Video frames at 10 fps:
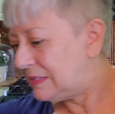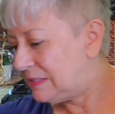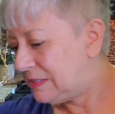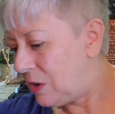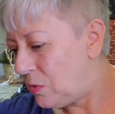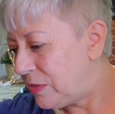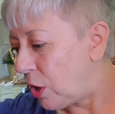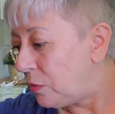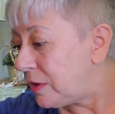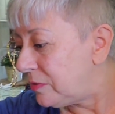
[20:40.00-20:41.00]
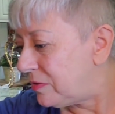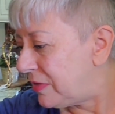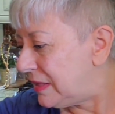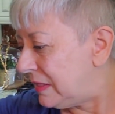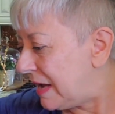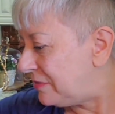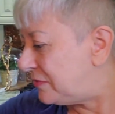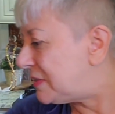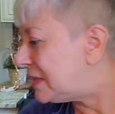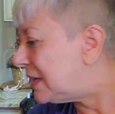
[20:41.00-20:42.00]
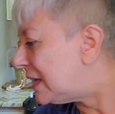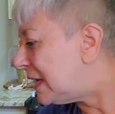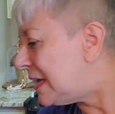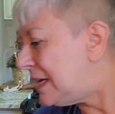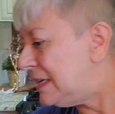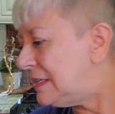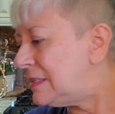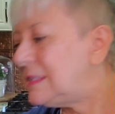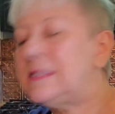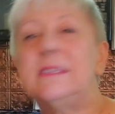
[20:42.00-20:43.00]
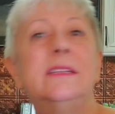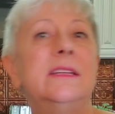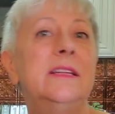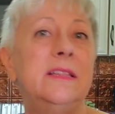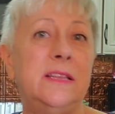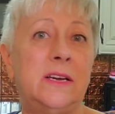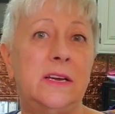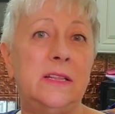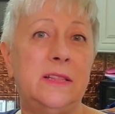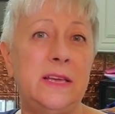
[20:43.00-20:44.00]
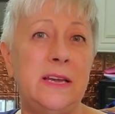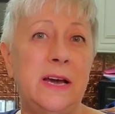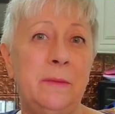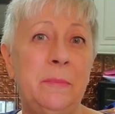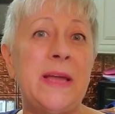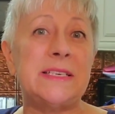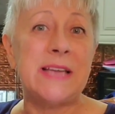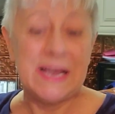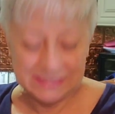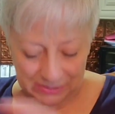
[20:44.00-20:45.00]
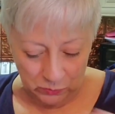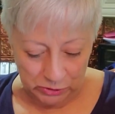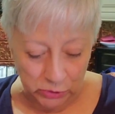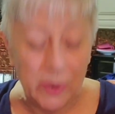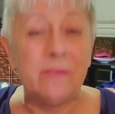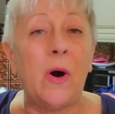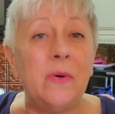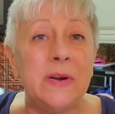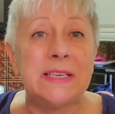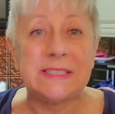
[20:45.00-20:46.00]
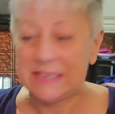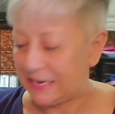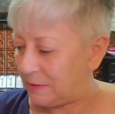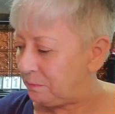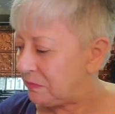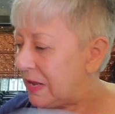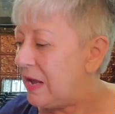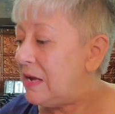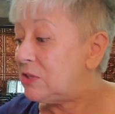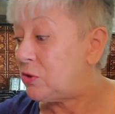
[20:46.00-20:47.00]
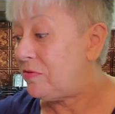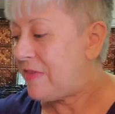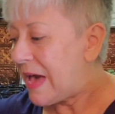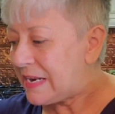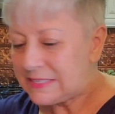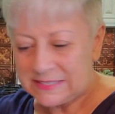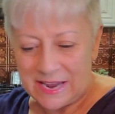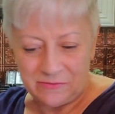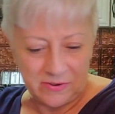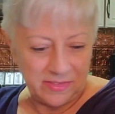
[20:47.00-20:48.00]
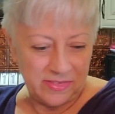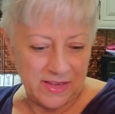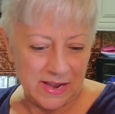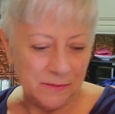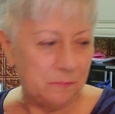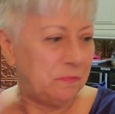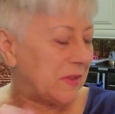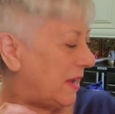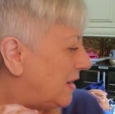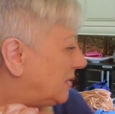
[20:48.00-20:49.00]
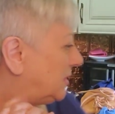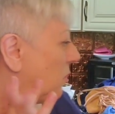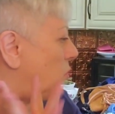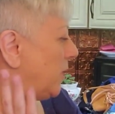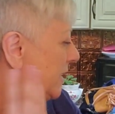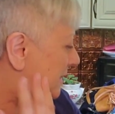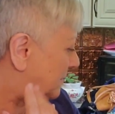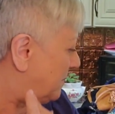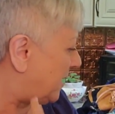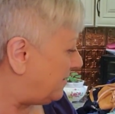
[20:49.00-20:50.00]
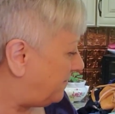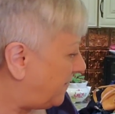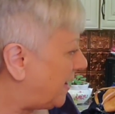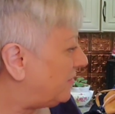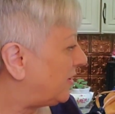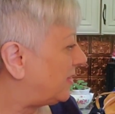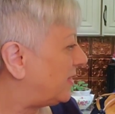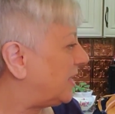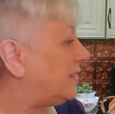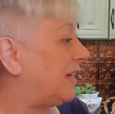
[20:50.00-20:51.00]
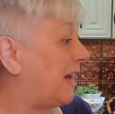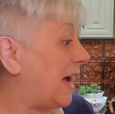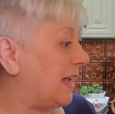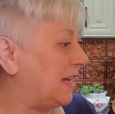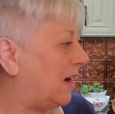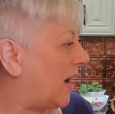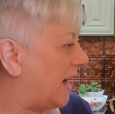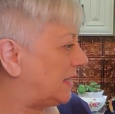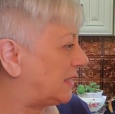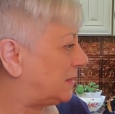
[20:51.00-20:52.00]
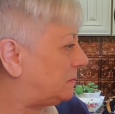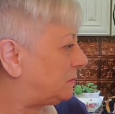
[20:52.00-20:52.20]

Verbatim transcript: So the only other thing left is the, the uh, pet taxi, which you have already seen. So that is everything. So what is my favorite thing that I got?